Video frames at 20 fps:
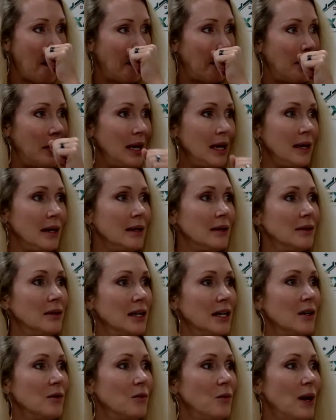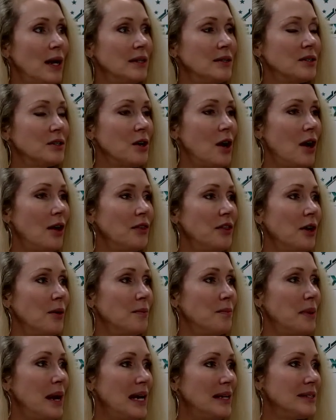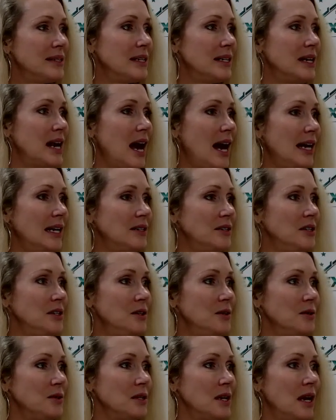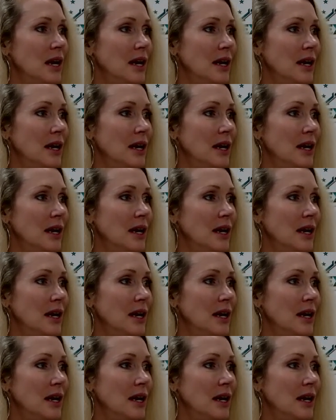be. Look at what's called their best and highest use,